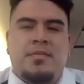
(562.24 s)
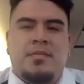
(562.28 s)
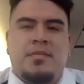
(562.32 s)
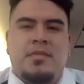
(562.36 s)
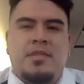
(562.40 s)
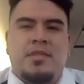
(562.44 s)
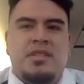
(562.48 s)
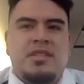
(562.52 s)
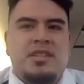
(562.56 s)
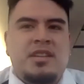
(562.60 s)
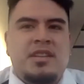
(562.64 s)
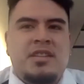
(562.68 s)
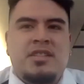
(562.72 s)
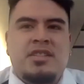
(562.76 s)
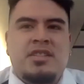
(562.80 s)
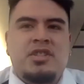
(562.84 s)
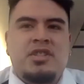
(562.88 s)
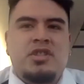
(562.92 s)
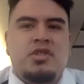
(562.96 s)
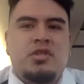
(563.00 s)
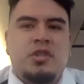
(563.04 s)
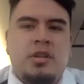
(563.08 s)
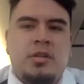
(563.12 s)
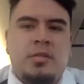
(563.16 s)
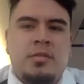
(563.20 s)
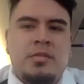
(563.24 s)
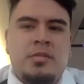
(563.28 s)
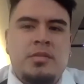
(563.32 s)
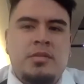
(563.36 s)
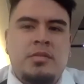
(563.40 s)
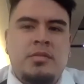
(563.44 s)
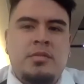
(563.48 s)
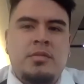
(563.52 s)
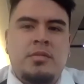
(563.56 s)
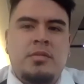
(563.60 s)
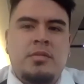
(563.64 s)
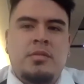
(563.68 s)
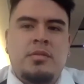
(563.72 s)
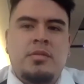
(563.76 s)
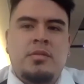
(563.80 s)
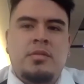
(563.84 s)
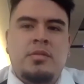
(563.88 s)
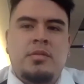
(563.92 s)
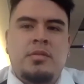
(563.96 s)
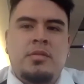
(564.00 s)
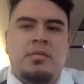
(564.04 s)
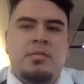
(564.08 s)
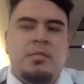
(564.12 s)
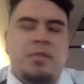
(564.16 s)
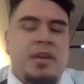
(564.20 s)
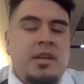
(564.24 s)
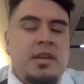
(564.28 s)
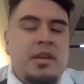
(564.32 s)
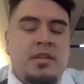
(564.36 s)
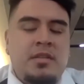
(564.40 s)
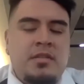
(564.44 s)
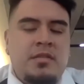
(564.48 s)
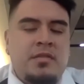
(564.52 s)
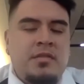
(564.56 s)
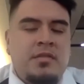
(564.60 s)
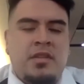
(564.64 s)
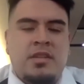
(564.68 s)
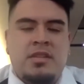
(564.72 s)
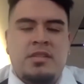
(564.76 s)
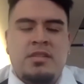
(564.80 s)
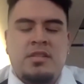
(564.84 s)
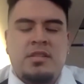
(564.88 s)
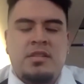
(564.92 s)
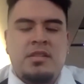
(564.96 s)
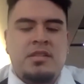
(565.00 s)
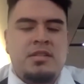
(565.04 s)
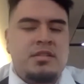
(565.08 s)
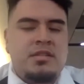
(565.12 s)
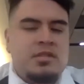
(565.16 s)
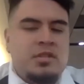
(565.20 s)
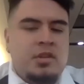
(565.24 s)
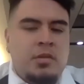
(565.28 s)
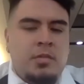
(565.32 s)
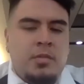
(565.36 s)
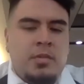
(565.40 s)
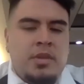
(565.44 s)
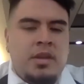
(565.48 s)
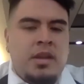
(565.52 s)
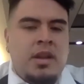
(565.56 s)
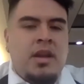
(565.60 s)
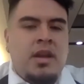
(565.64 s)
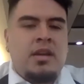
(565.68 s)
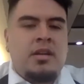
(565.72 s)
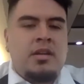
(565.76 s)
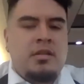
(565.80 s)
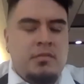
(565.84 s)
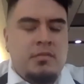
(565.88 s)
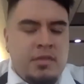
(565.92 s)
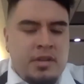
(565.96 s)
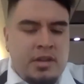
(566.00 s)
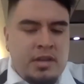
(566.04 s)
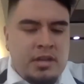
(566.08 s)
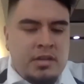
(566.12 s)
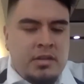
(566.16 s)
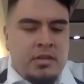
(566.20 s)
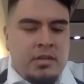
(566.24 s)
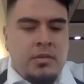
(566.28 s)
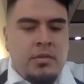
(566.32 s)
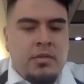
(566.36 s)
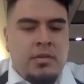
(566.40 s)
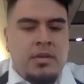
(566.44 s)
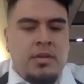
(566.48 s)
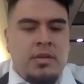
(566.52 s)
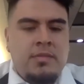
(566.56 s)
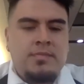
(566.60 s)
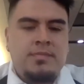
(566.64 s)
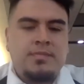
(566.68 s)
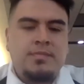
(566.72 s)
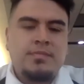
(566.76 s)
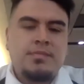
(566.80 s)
changing trip to many universities, showed me that I could really do it.